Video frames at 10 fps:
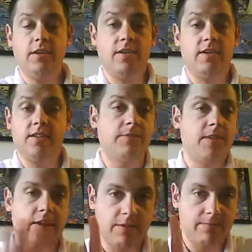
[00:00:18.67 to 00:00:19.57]
and it's not a
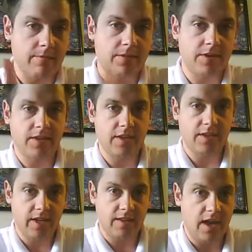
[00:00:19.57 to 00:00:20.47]
family member or anything
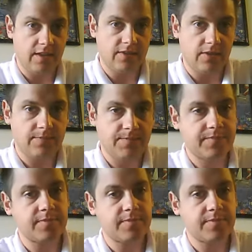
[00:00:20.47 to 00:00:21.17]
like that. So,